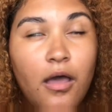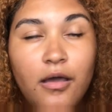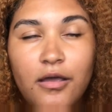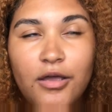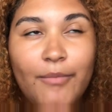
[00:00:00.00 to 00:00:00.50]

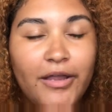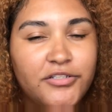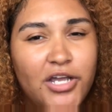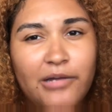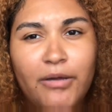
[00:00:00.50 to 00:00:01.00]
Um, I
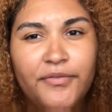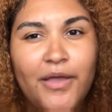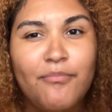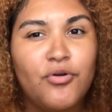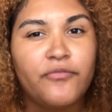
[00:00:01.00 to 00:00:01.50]
could talk about
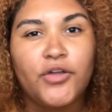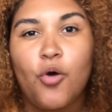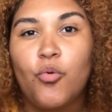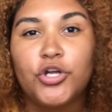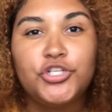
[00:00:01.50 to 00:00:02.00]
that more if
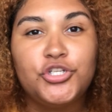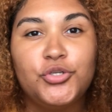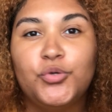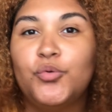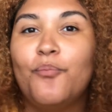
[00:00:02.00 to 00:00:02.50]
y'all want
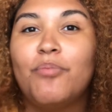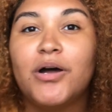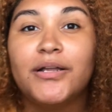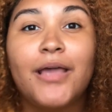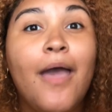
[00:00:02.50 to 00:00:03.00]
to,
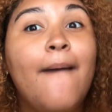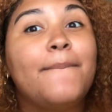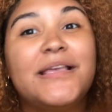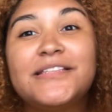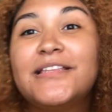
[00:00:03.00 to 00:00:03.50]
but
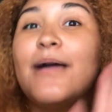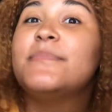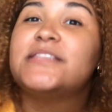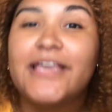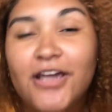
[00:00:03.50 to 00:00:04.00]
basically
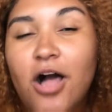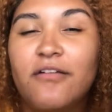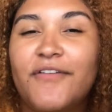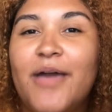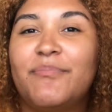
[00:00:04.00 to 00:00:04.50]
I'm saying all
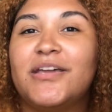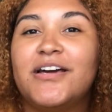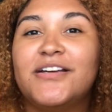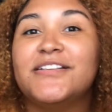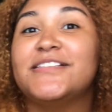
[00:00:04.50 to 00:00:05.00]
of that
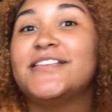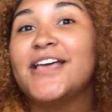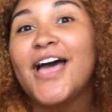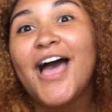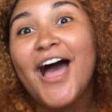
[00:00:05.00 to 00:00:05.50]
because
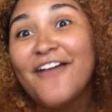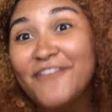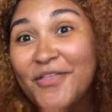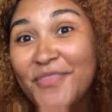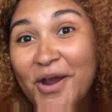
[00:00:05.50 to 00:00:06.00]
I
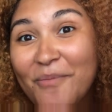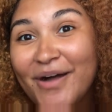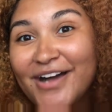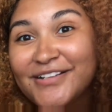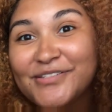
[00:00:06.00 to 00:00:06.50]
found
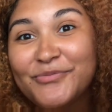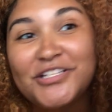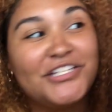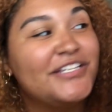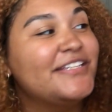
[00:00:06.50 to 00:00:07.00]
TheraBox,
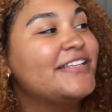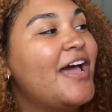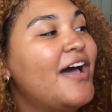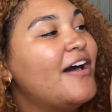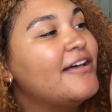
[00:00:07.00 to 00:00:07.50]
which is
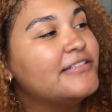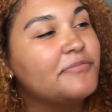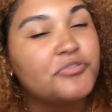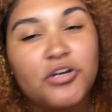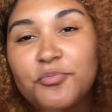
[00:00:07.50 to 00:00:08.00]
a
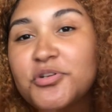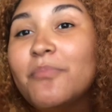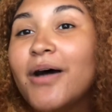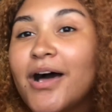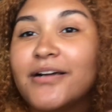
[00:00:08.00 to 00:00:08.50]

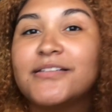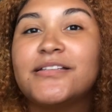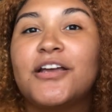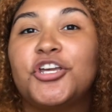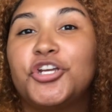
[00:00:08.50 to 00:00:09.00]
subscription
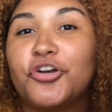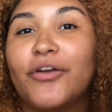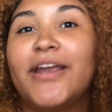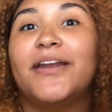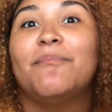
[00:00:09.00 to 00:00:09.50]
box
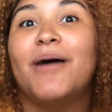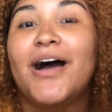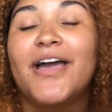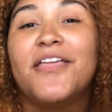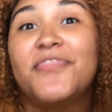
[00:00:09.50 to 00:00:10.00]
curated
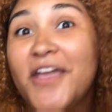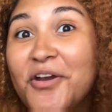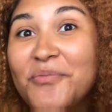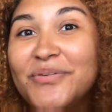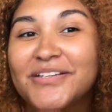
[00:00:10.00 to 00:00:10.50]
by
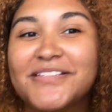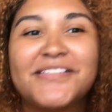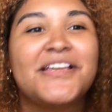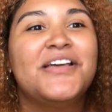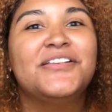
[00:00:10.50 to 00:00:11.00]

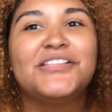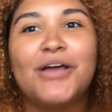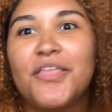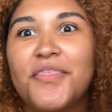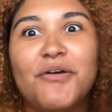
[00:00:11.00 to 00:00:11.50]
therapists. So
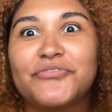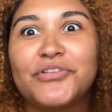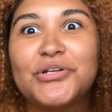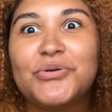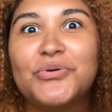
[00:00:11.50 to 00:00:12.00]
I thought that was
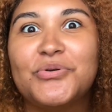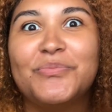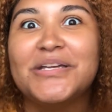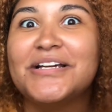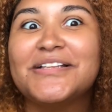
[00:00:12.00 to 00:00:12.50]
really cool
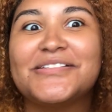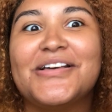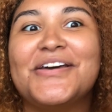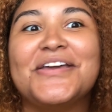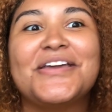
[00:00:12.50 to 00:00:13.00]
because
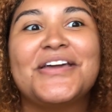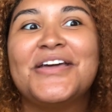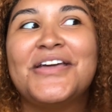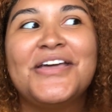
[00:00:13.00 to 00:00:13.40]
like